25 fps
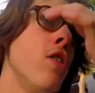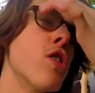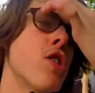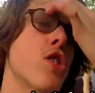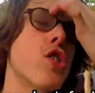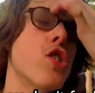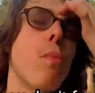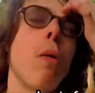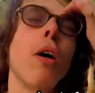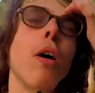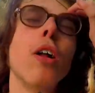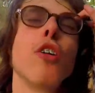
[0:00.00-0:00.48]

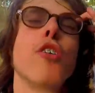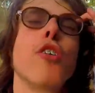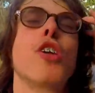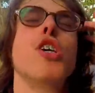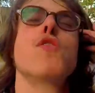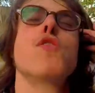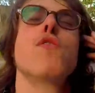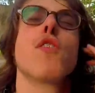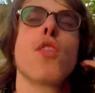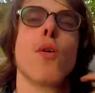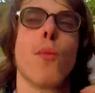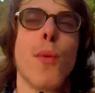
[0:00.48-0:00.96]
simply
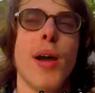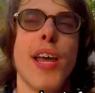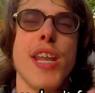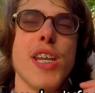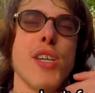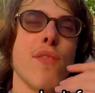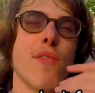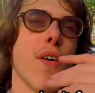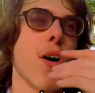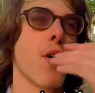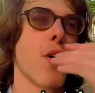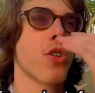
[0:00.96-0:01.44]
just put the
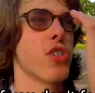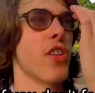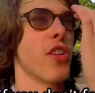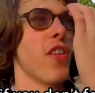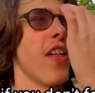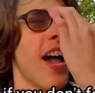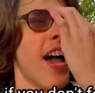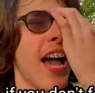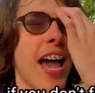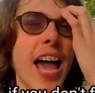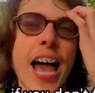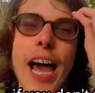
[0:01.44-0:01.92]
wind folks
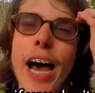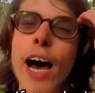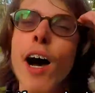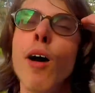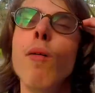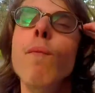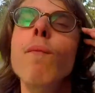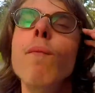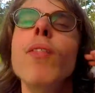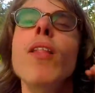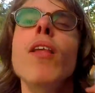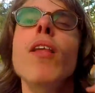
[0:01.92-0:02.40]
in the
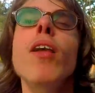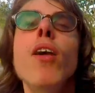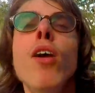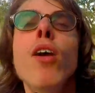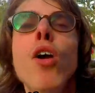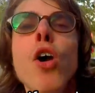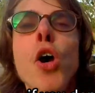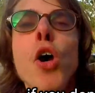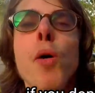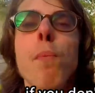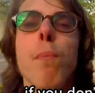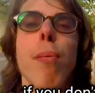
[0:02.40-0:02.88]

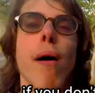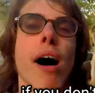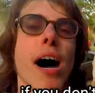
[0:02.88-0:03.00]
hair.